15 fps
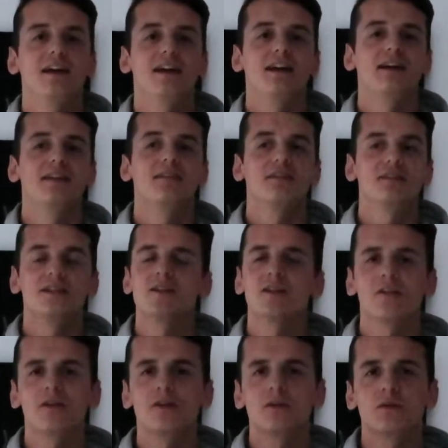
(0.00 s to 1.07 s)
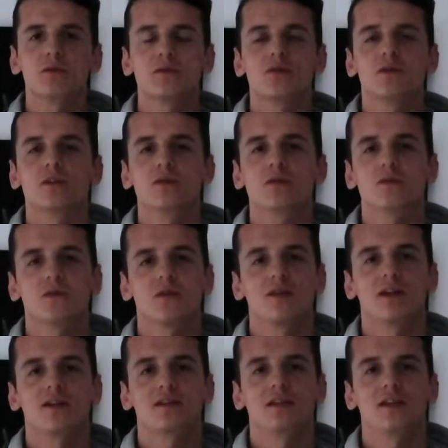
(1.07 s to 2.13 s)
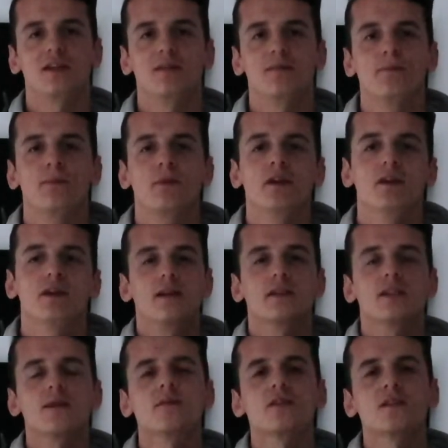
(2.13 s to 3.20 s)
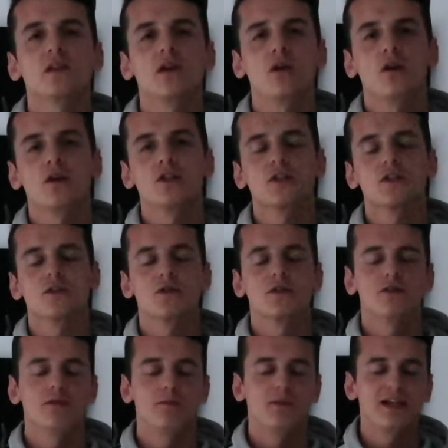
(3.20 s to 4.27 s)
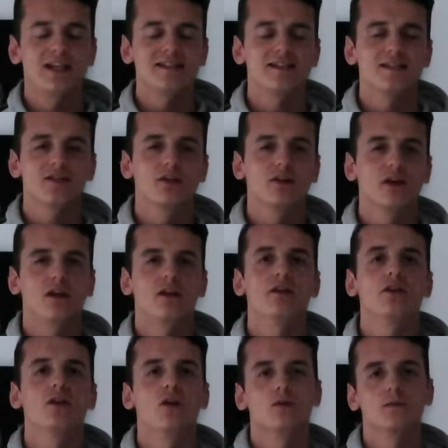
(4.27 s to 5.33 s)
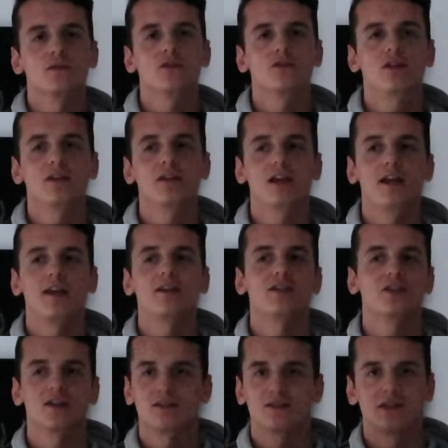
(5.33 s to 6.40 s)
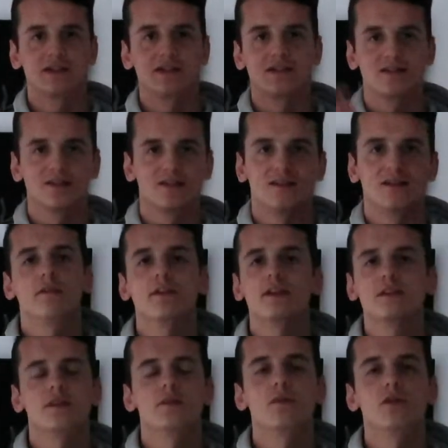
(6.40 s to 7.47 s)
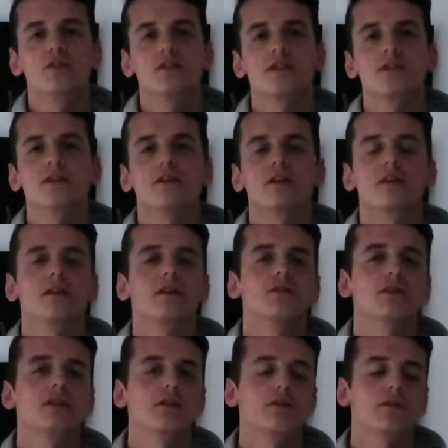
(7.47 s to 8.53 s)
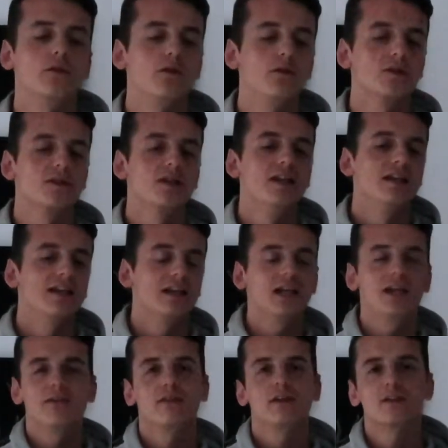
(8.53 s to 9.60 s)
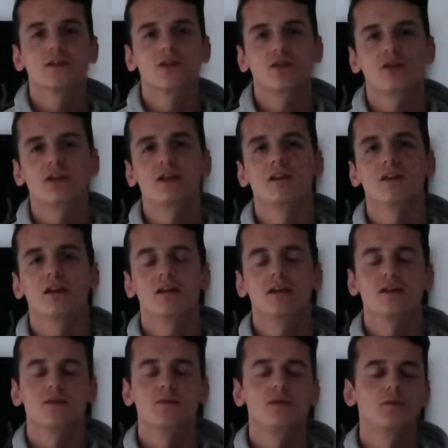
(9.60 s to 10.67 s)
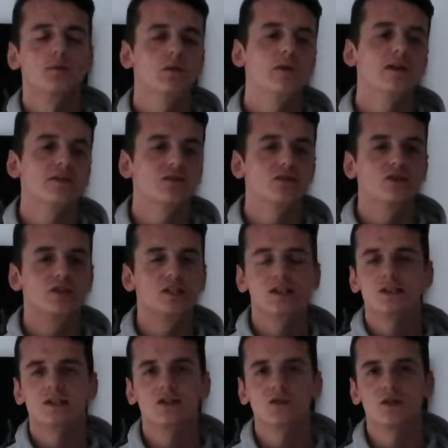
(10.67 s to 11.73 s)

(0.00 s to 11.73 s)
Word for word: And these are the only ones you can use on that day. It comes as a launcher, so it replaces your current home screen and it just lists. If there's an emergency or anything, you can of course leave that screen. There's multiple ways to cheese it.